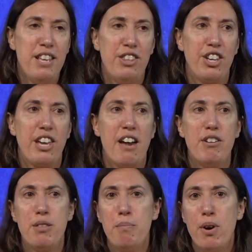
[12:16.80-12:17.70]
that carry
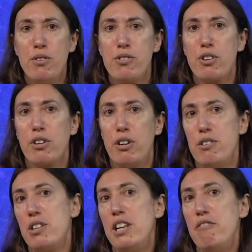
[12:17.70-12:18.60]
the most
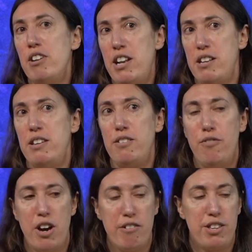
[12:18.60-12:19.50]
closely related
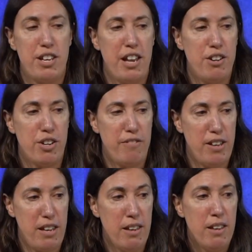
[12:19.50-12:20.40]
virus to
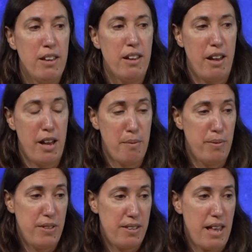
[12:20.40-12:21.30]
HIV,
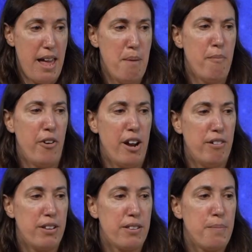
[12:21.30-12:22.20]
this M
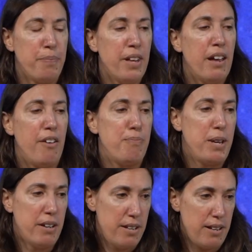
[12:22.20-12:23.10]
virus, have
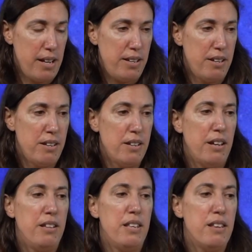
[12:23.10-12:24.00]
been isolated.
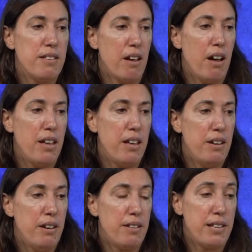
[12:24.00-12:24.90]
And these are
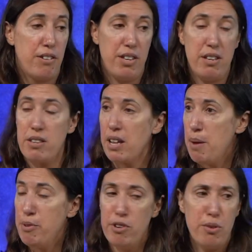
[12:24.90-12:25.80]
in southeast
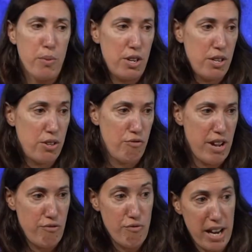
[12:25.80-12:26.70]
Cameroon, which is the
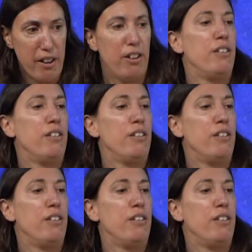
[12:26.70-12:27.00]
red ring